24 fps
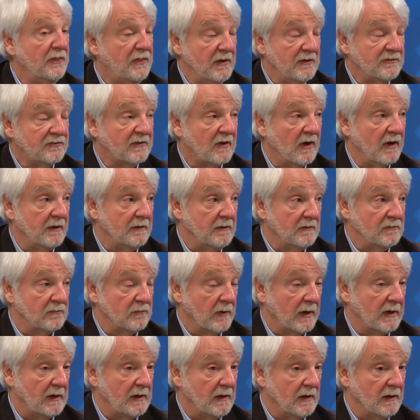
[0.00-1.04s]
this kind of
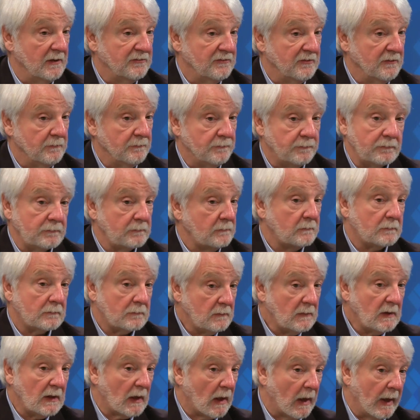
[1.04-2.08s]
radiation
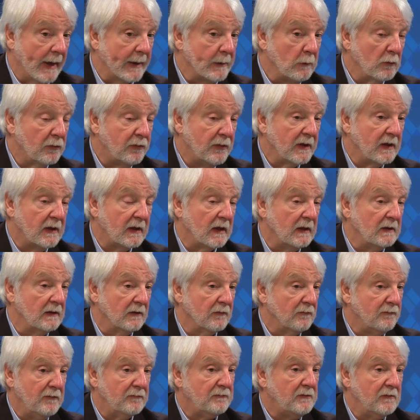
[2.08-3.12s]
I don't think in
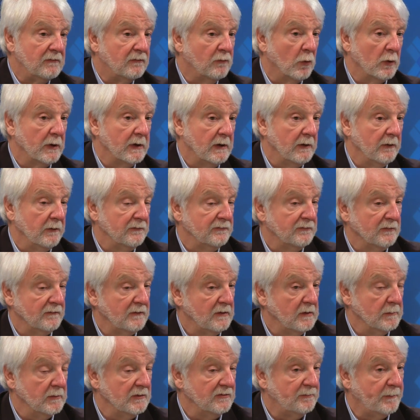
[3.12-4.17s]
the 54 years of
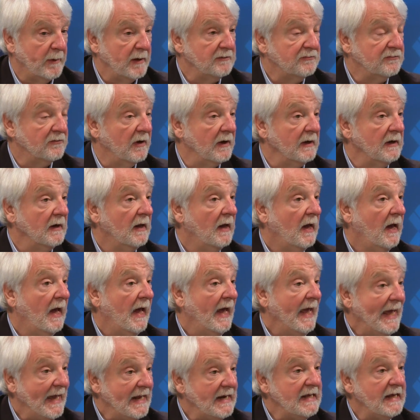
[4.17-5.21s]
human spaceflight,
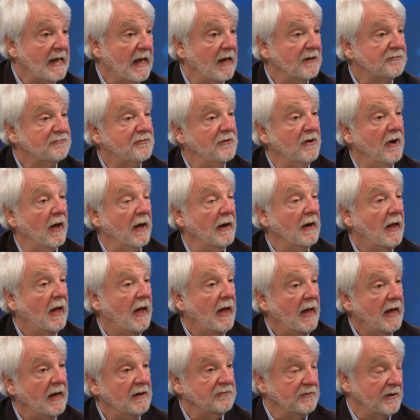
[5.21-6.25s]
any astronaut
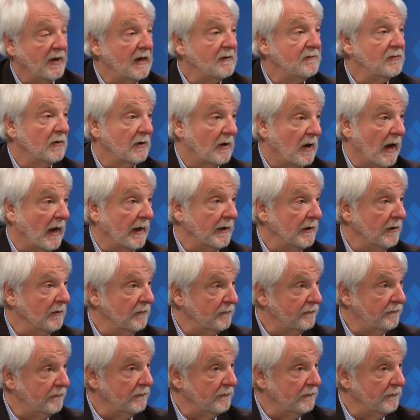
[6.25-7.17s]
has ever gotten a